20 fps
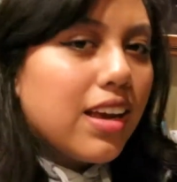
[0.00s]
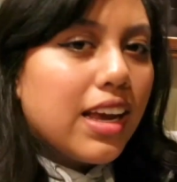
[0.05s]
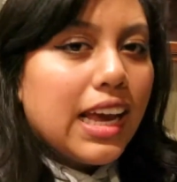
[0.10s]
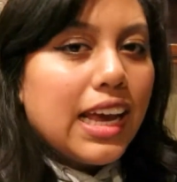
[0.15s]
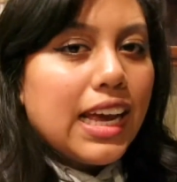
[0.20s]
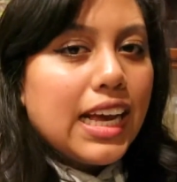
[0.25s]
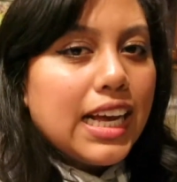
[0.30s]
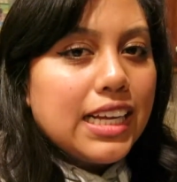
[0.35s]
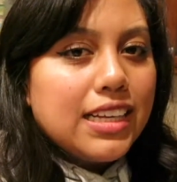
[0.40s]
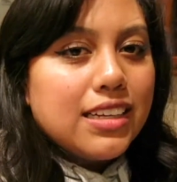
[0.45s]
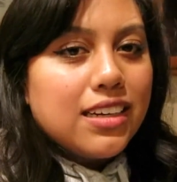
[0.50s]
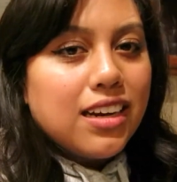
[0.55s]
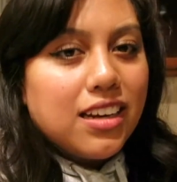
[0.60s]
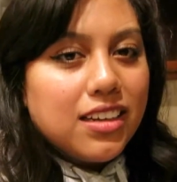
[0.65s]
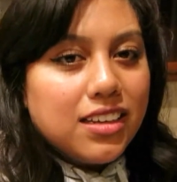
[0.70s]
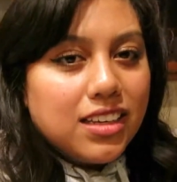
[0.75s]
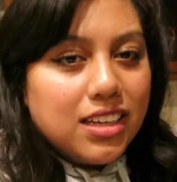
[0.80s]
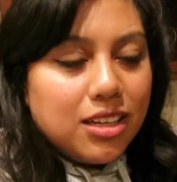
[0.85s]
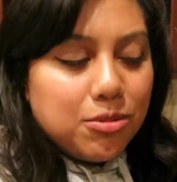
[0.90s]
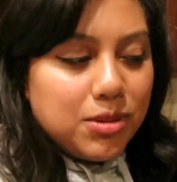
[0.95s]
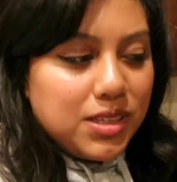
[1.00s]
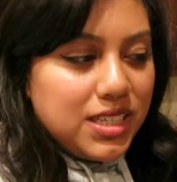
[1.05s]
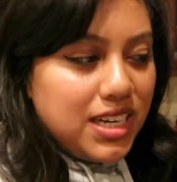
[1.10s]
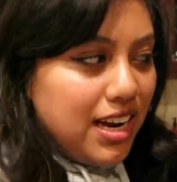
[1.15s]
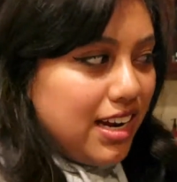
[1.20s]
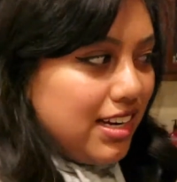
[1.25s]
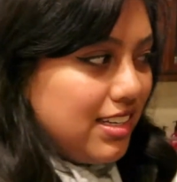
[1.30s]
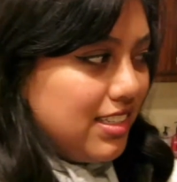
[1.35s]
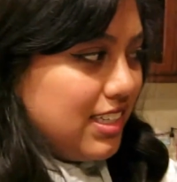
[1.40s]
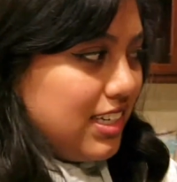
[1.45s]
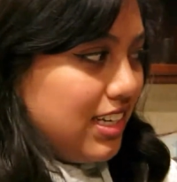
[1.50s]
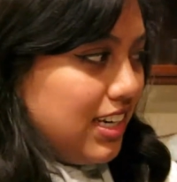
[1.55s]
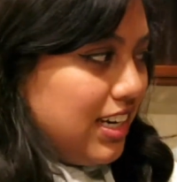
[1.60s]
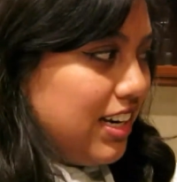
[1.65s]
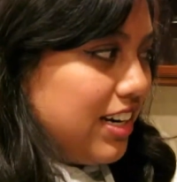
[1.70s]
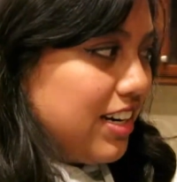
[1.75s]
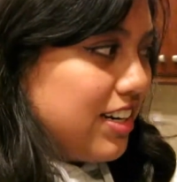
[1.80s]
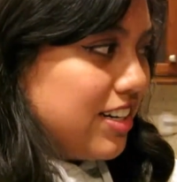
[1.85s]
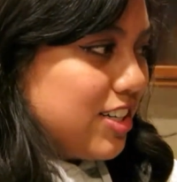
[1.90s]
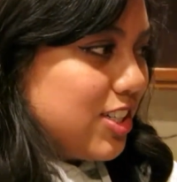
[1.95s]
And I think I'm gonna end it
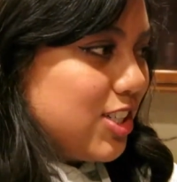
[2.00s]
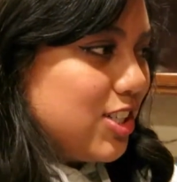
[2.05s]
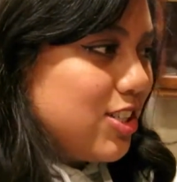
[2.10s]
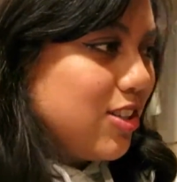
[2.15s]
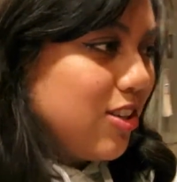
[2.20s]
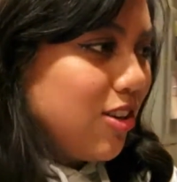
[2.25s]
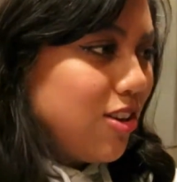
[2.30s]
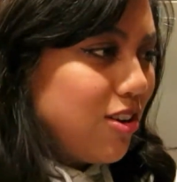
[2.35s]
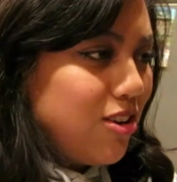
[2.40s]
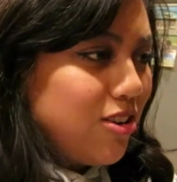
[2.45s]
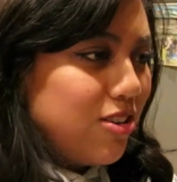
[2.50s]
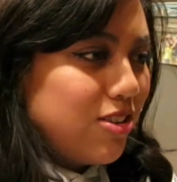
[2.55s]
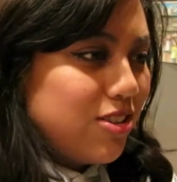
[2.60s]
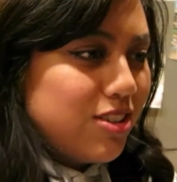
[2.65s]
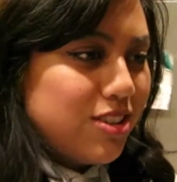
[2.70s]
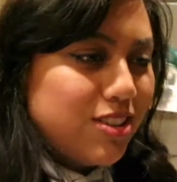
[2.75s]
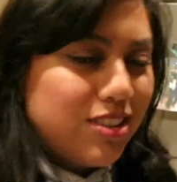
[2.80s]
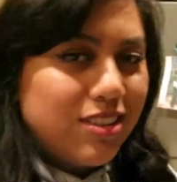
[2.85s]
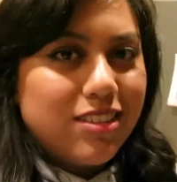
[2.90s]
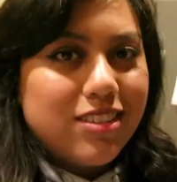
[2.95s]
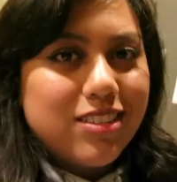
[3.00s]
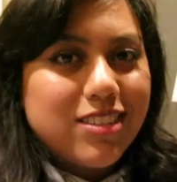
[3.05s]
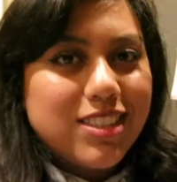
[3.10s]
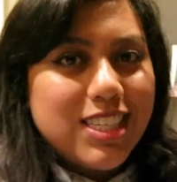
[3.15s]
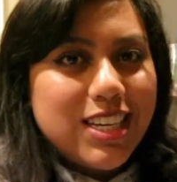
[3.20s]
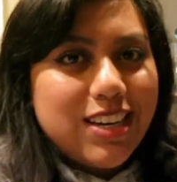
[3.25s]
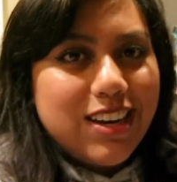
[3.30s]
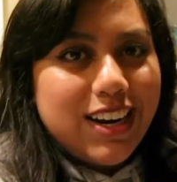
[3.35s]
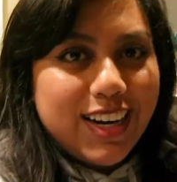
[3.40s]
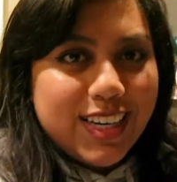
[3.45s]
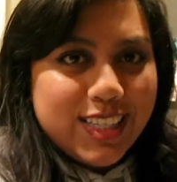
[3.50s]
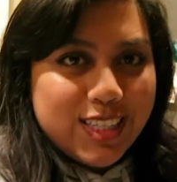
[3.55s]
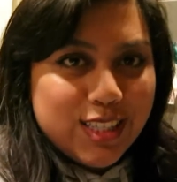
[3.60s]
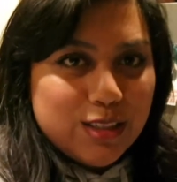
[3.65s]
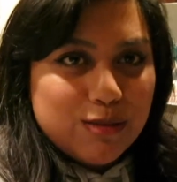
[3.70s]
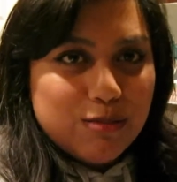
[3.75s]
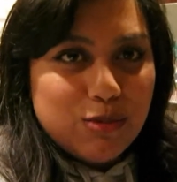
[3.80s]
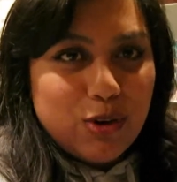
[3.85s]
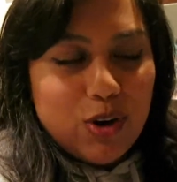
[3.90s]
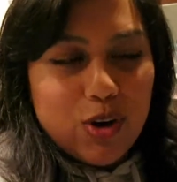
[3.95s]
here. So see you
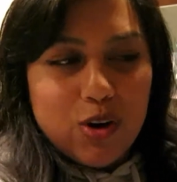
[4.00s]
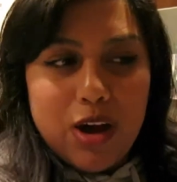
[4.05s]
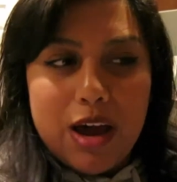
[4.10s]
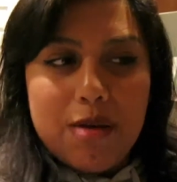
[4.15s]
guys tomorrow.